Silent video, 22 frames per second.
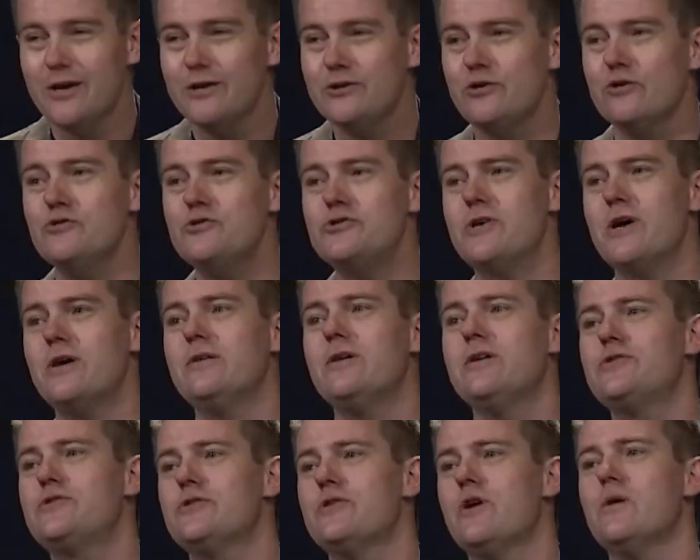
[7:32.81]
Two
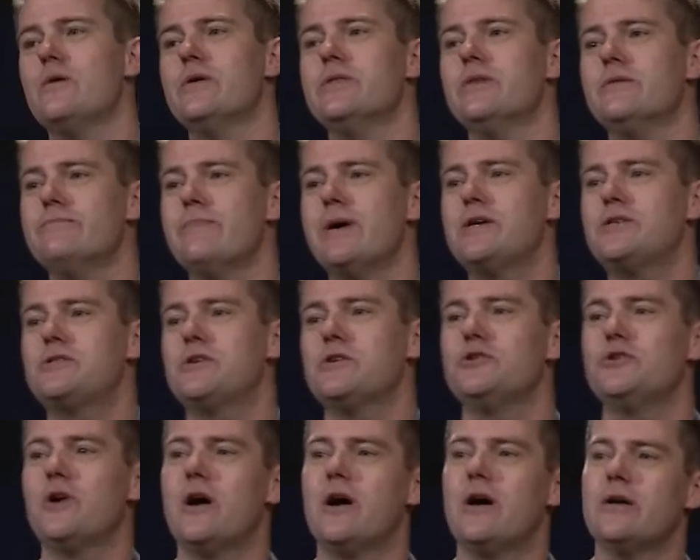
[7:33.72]
Sundays ago, in the
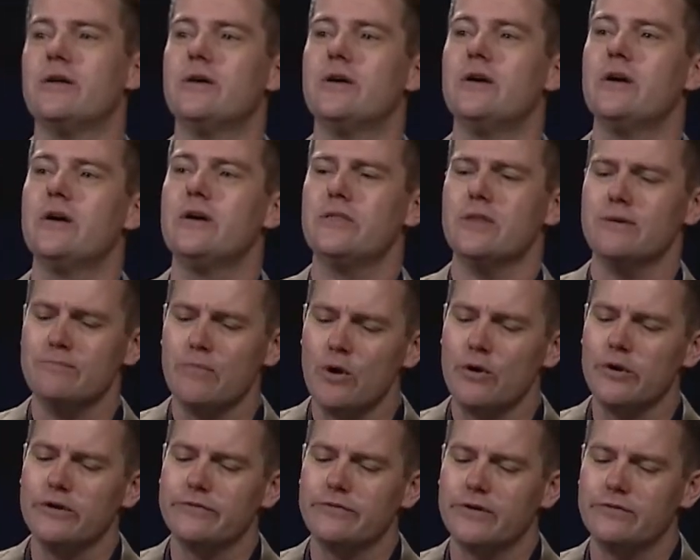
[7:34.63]
message on the
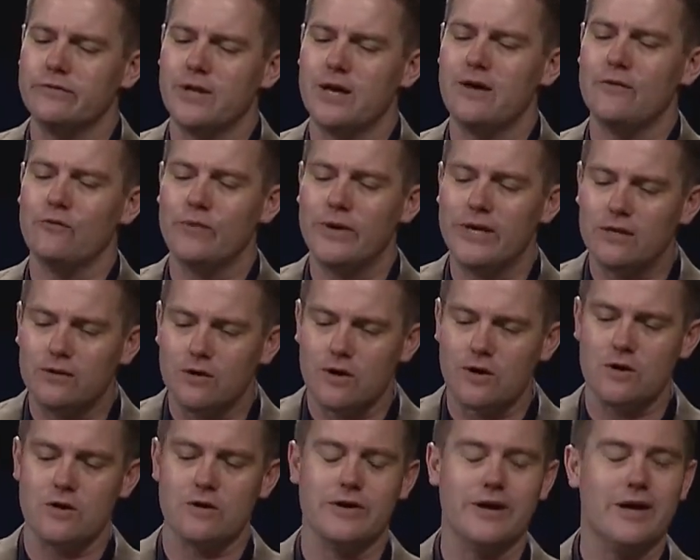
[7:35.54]
motive of love, we
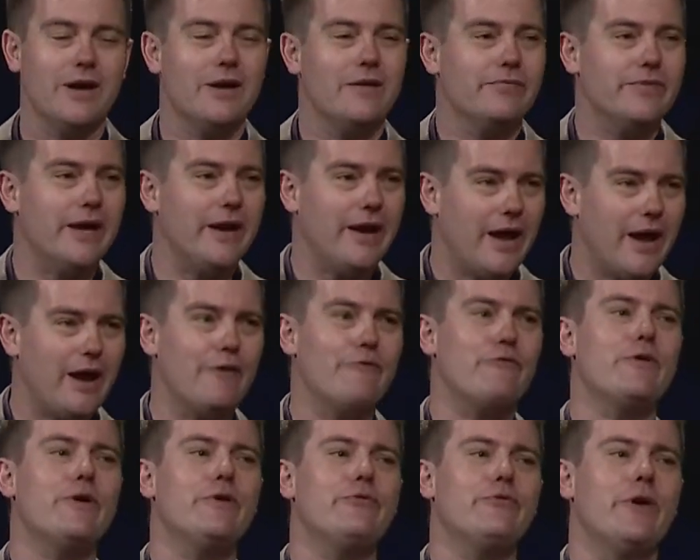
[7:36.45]
learned that
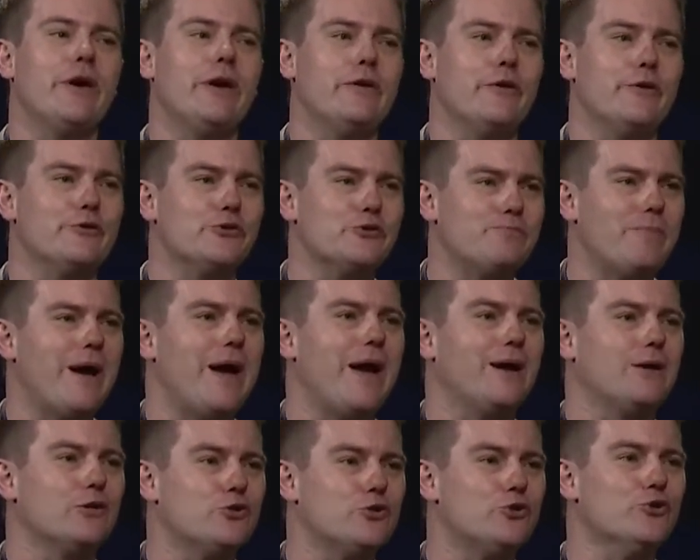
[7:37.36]
everything goes
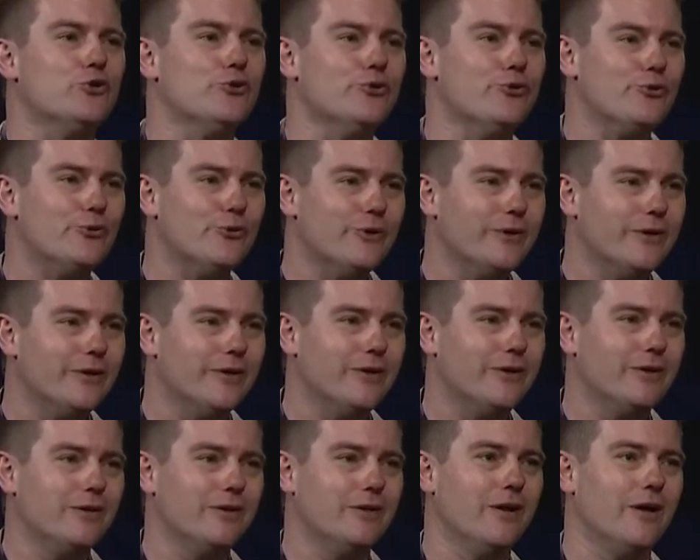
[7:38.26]
back to
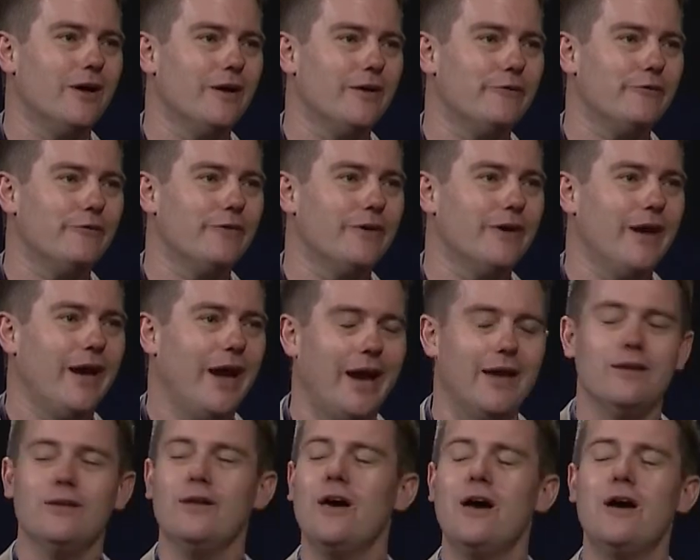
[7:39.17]
love.
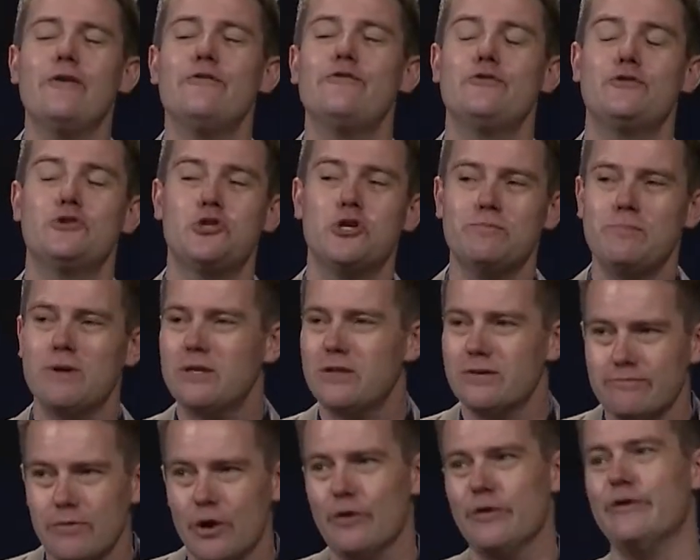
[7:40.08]
And love should be
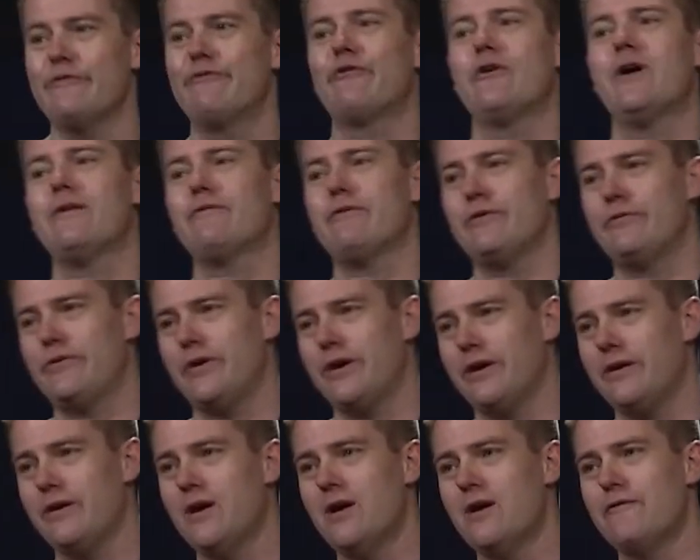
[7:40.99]
the motive for
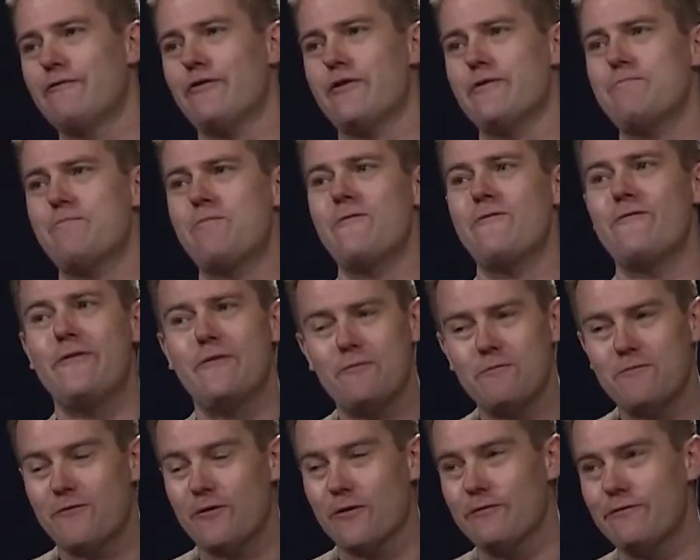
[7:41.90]
everything for,
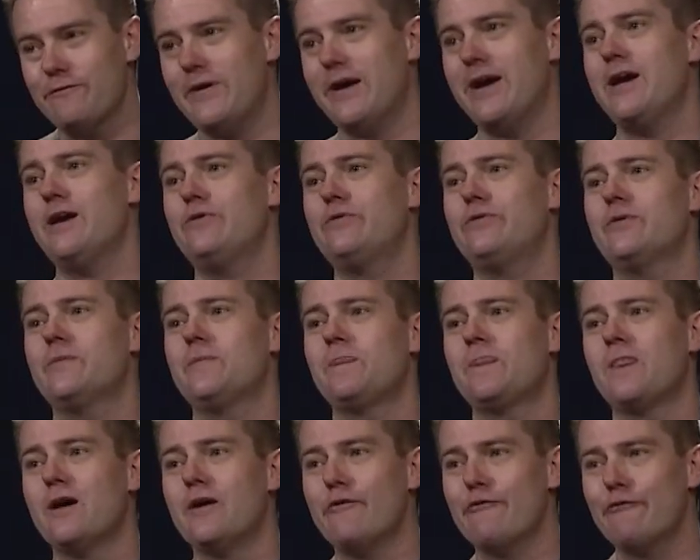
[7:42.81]
for, for faith,
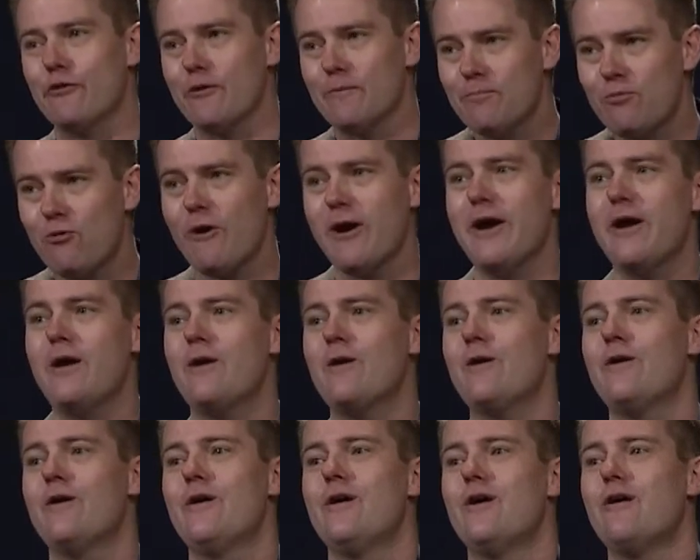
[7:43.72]
for
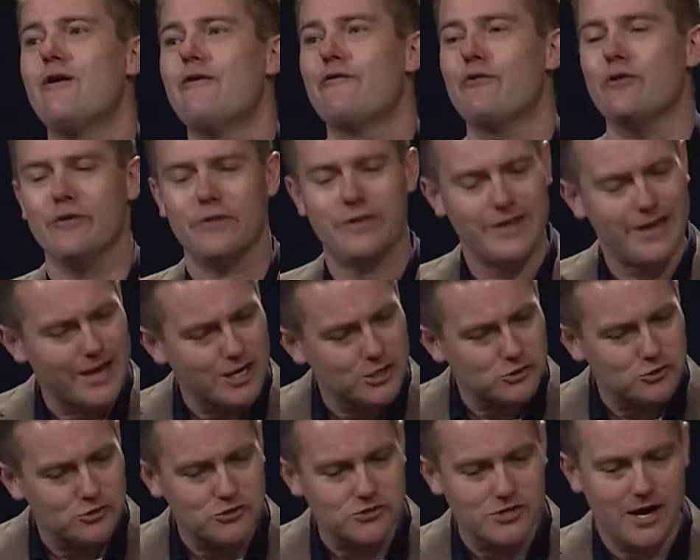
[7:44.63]
prayer, for the
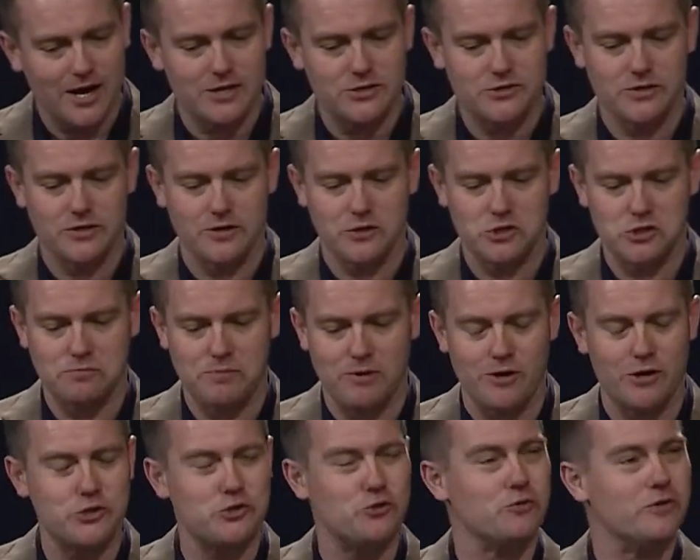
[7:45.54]
exercising of
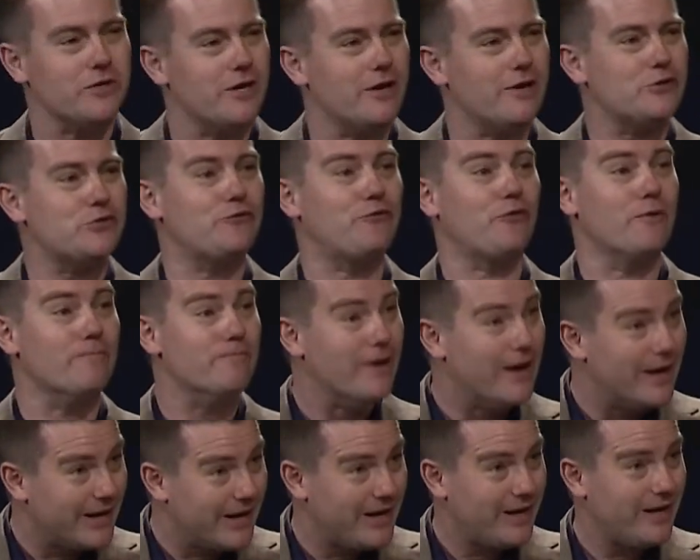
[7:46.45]
spiritual gifts, for
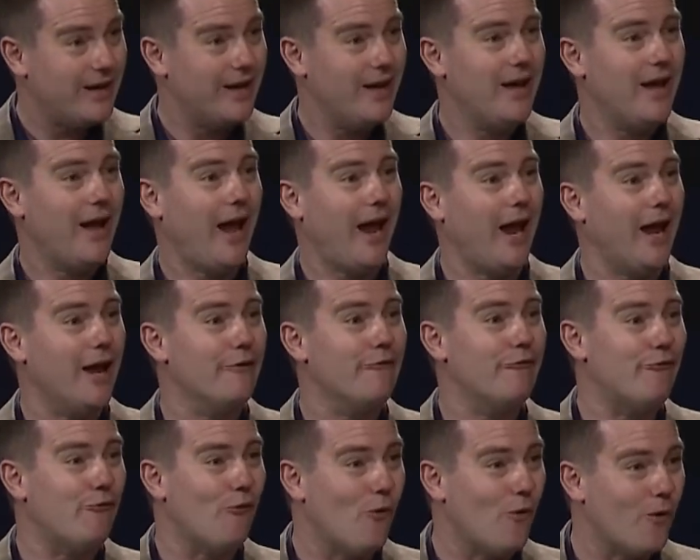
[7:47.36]
money, and
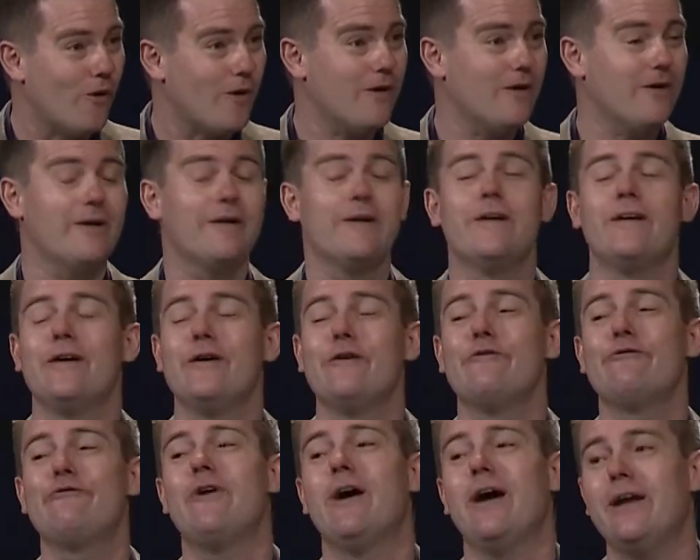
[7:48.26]
for
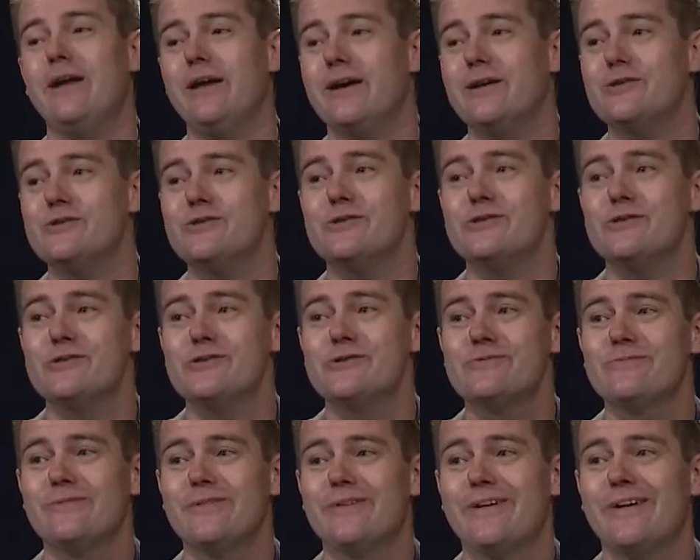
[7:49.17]
finances
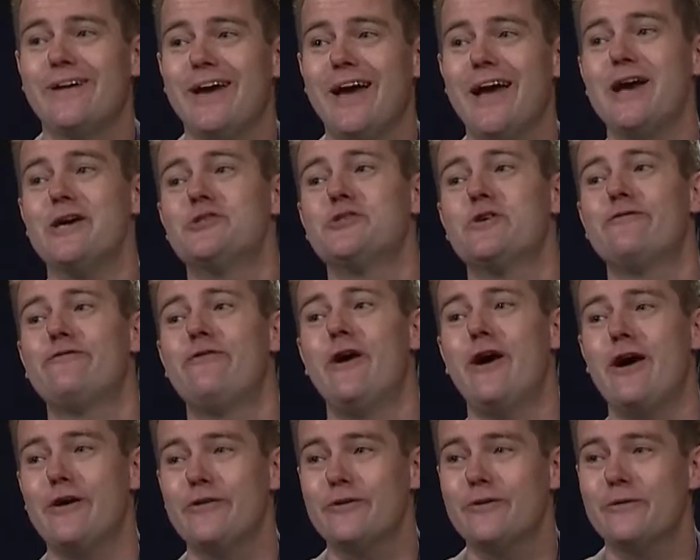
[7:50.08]
as a
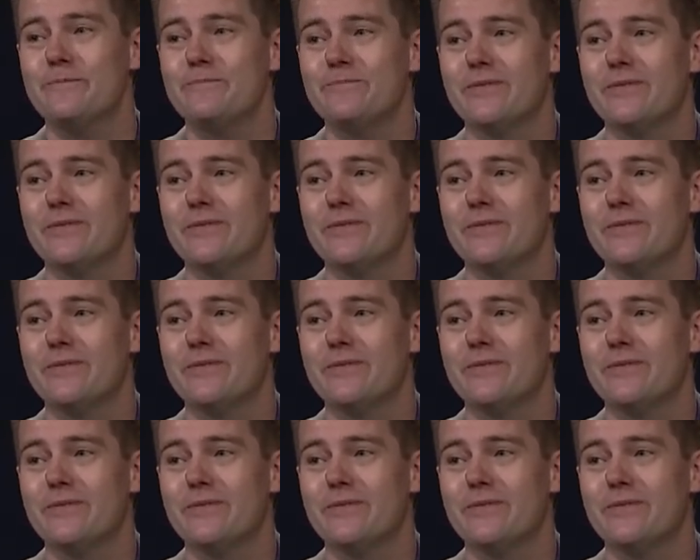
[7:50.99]
father,